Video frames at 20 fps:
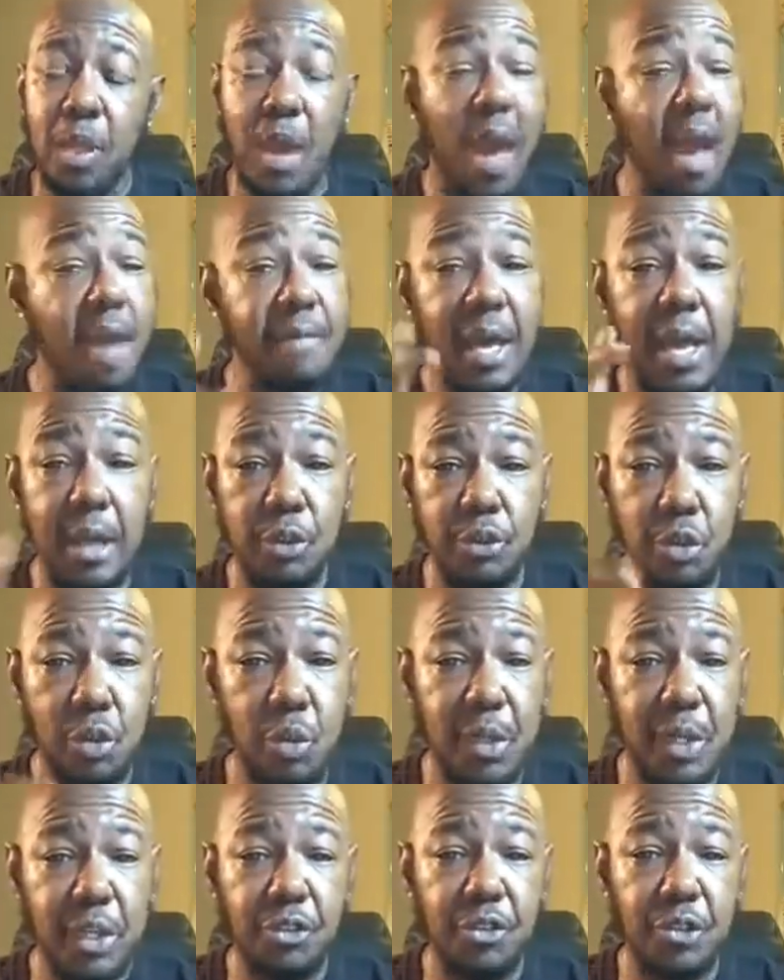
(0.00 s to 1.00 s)
I've had
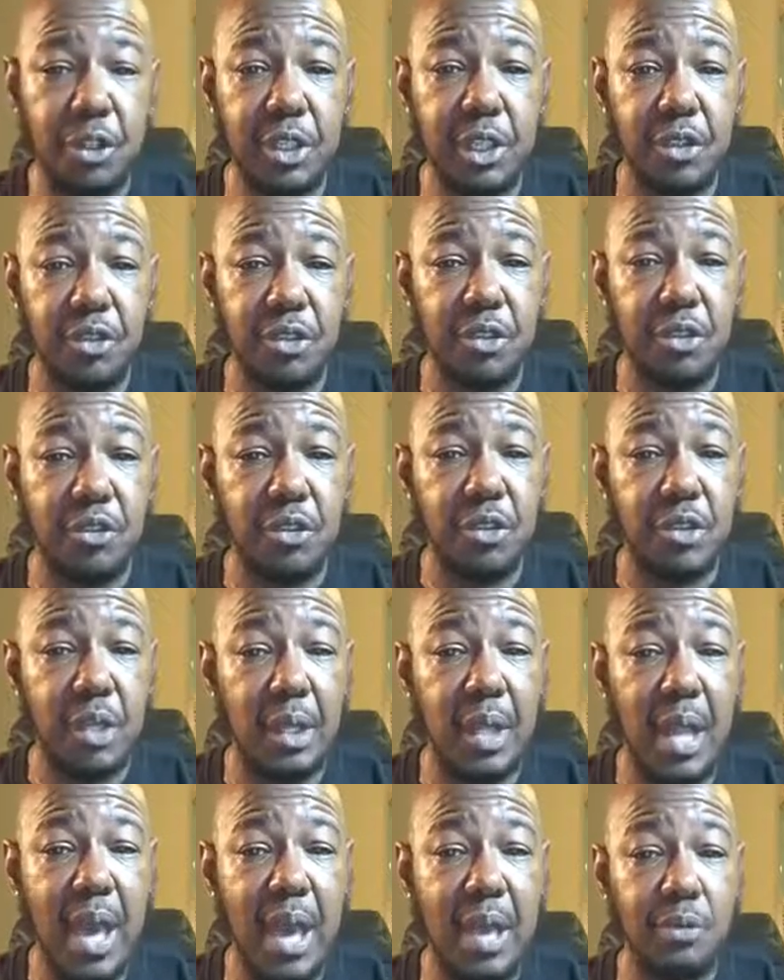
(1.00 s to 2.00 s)
2 incidences in the
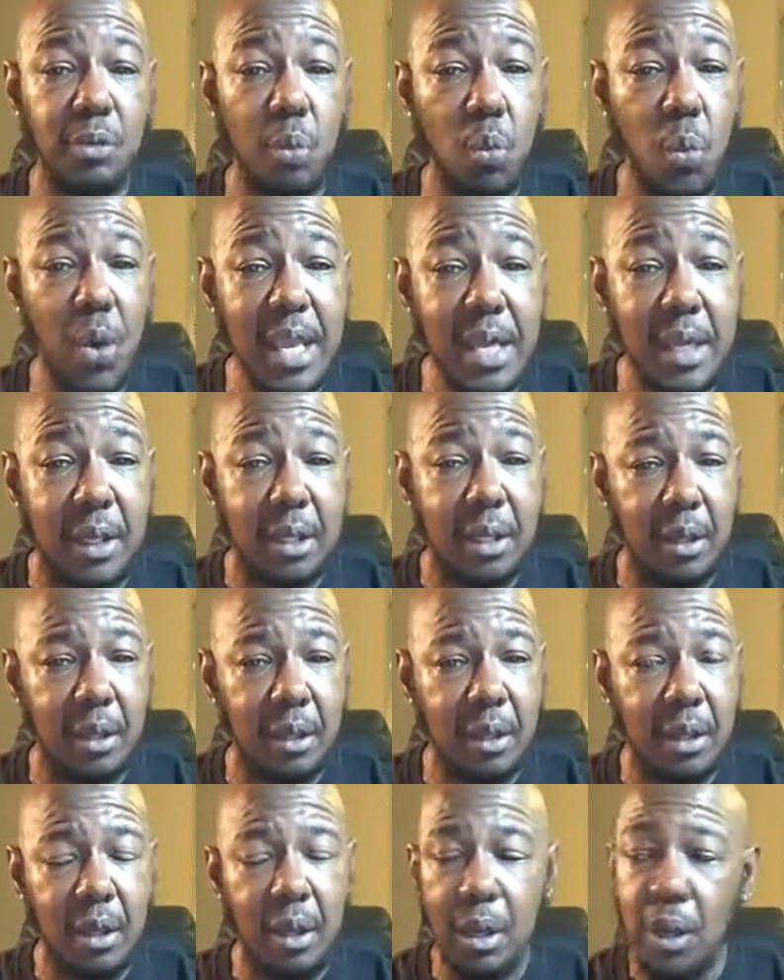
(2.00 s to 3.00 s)
last week
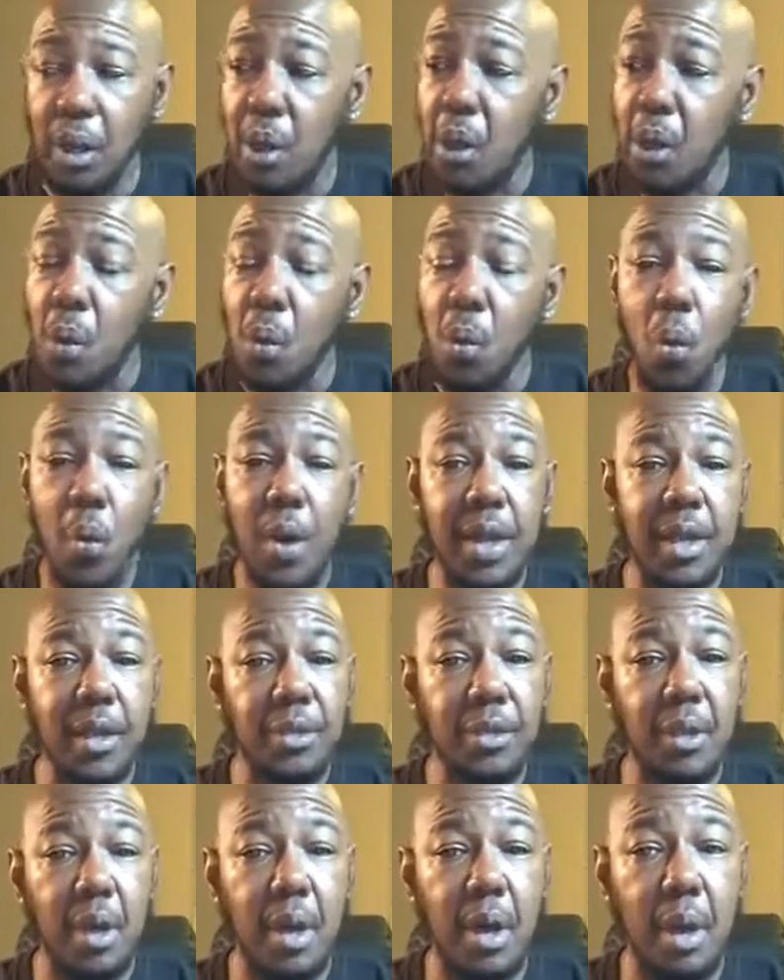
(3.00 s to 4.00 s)

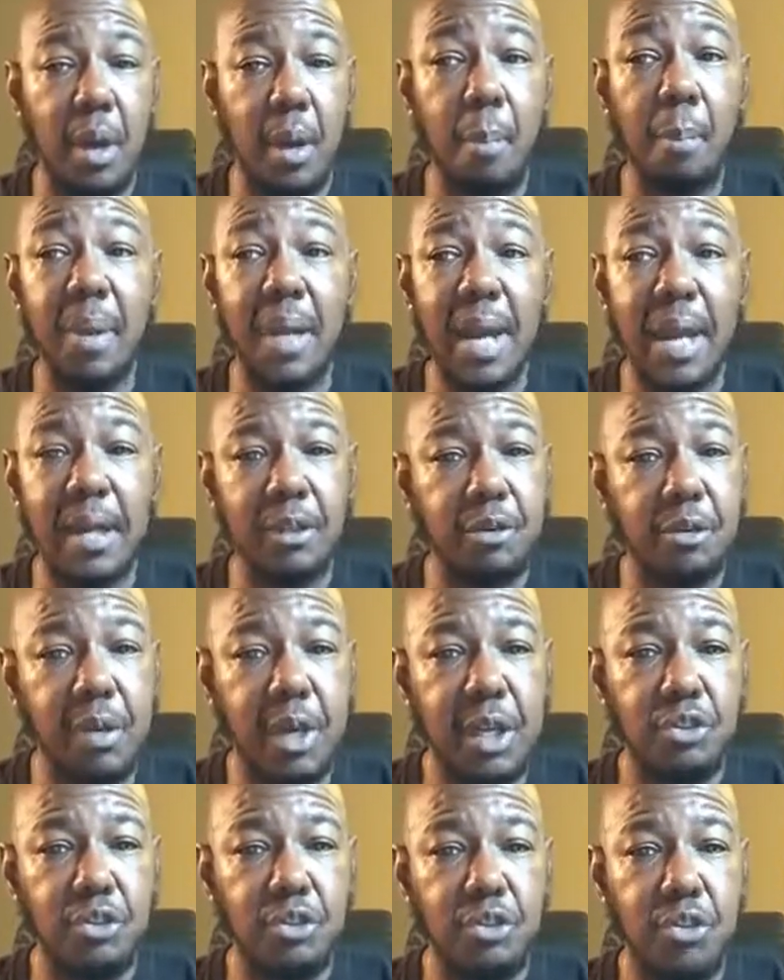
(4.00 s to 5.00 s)
with black
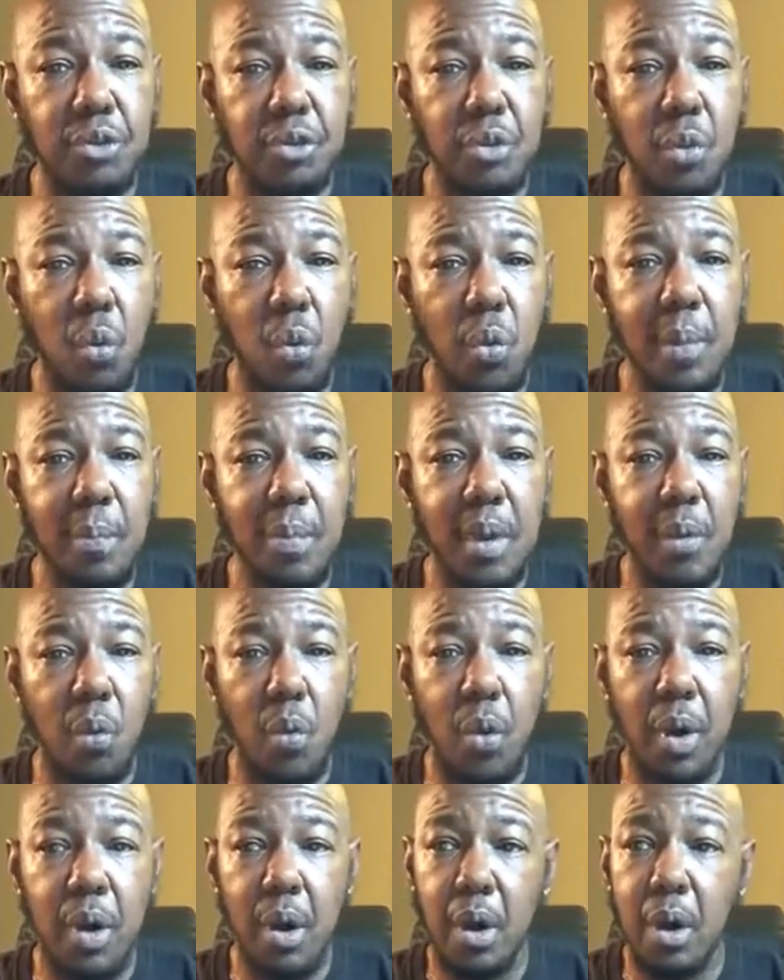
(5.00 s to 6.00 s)
transgender
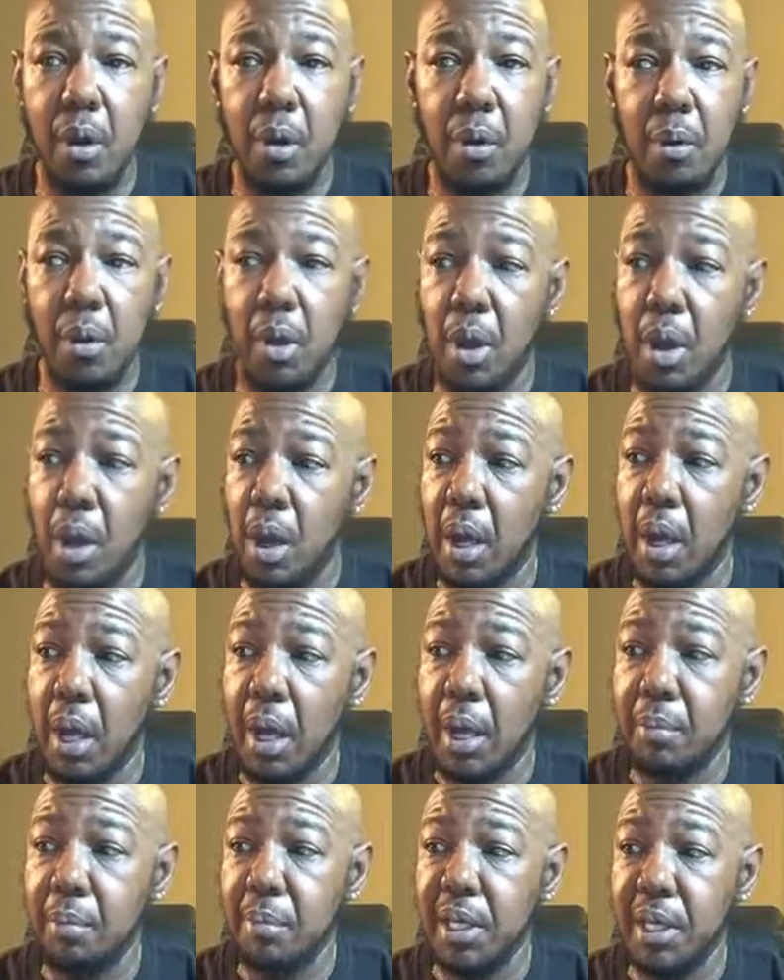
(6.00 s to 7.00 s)
women where,
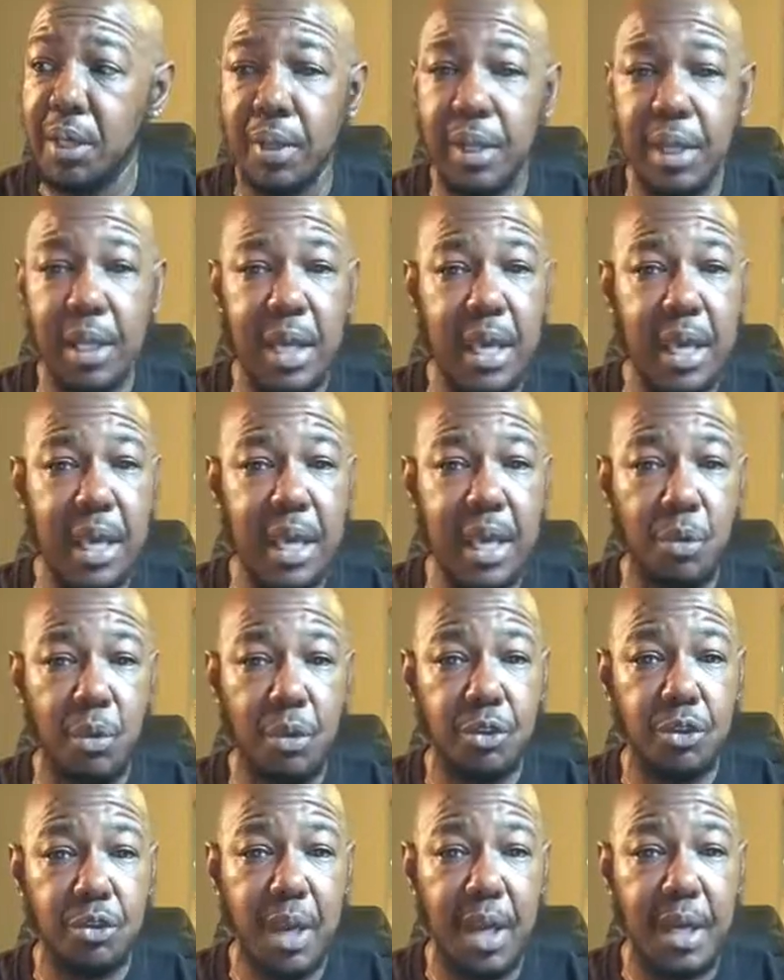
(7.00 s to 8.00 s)
I mean, they
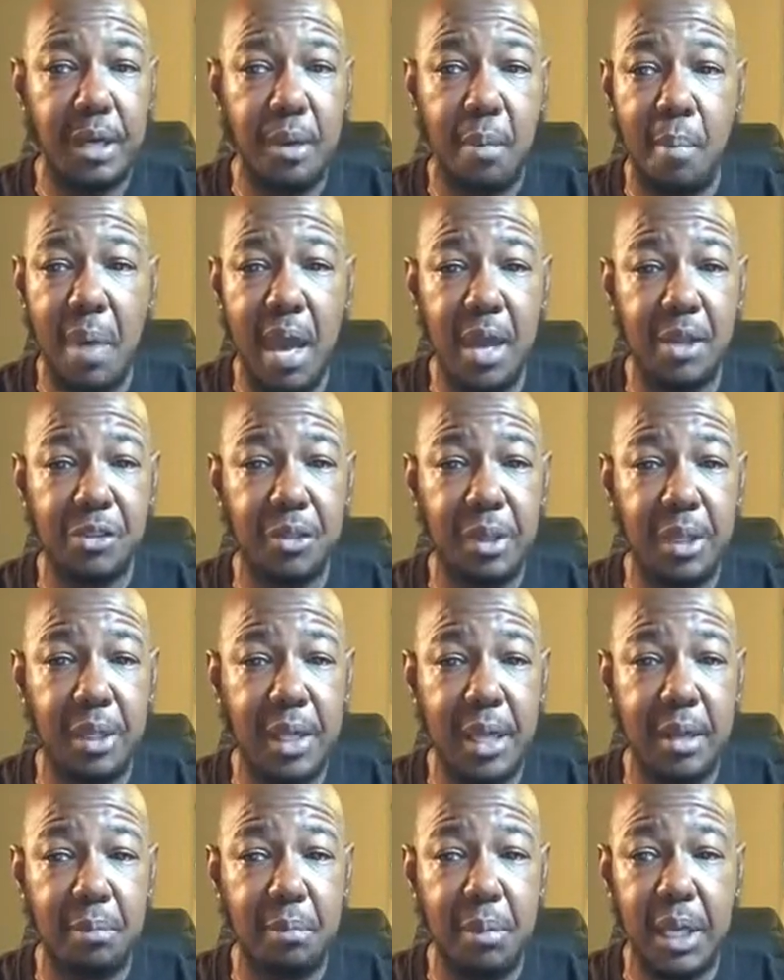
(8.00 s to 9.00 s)
were trying to
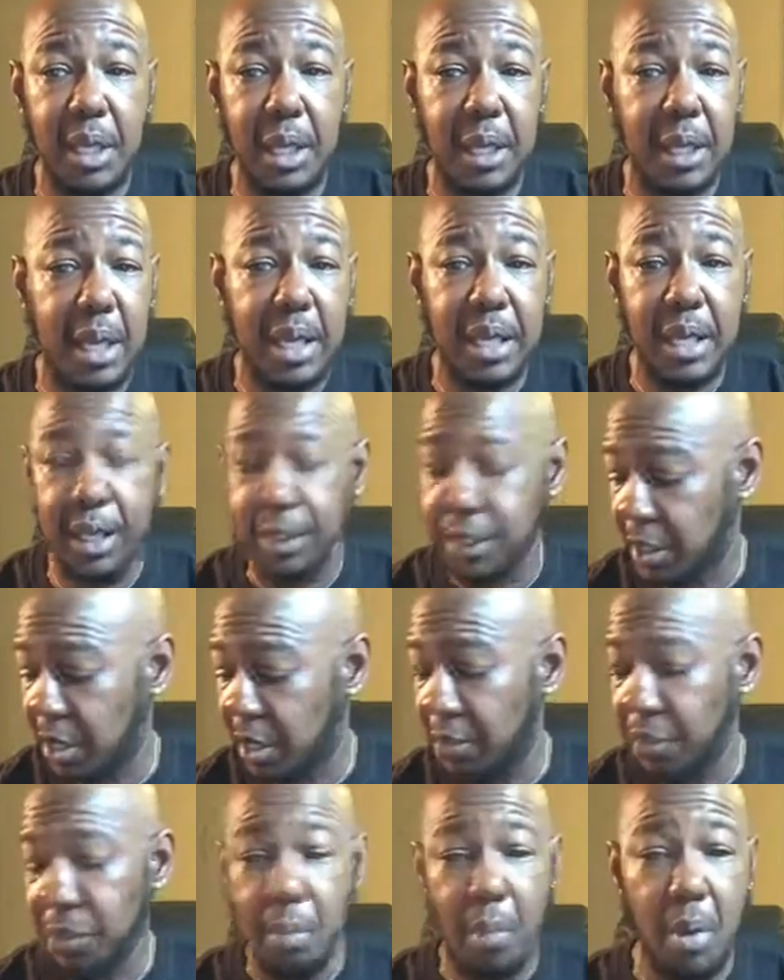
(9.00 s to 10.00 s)
emasculate me, and I had to
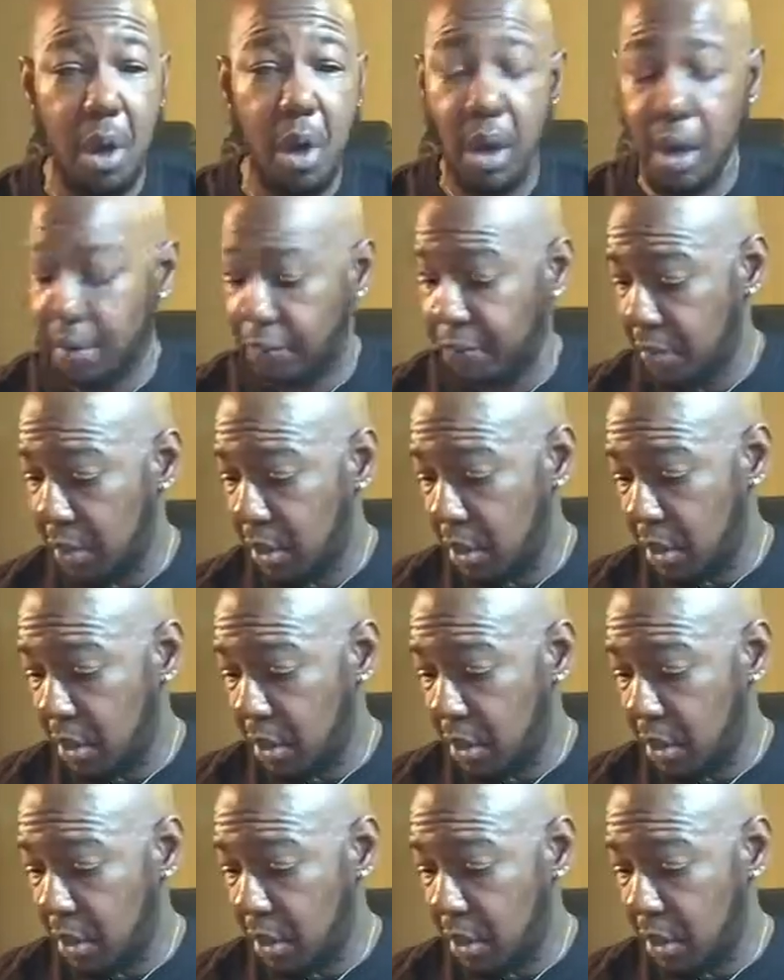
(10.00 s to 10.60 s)
cut them off.